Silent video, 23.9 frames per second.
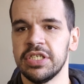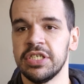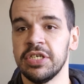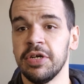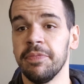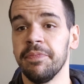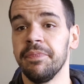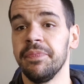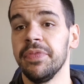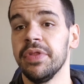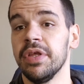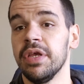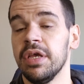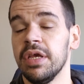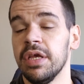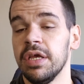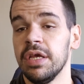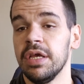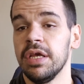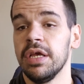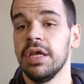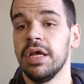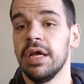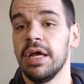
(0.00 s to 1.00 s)
So
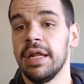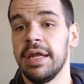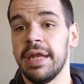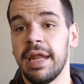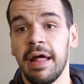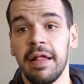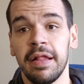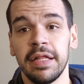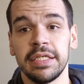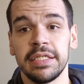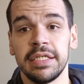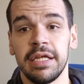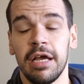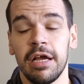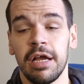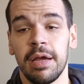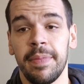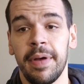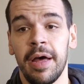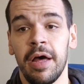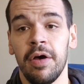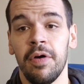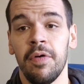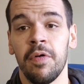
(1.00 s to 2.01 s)
now let's
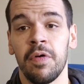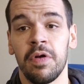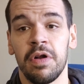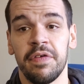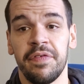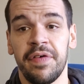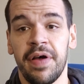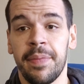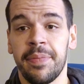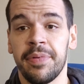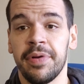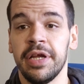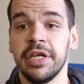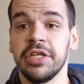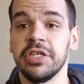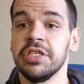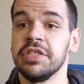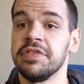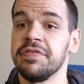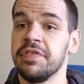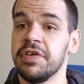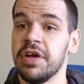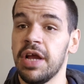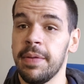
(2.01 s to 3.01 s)
talk about order of
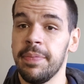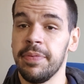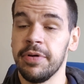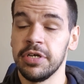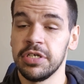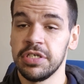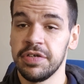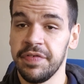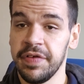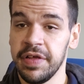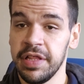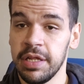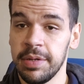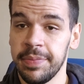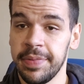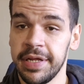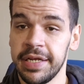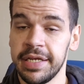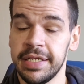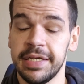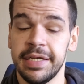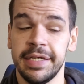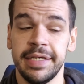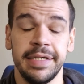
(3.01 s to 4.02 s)
operations for hypertrophy a little
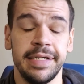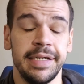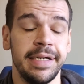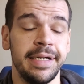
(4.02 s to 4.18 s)
bit.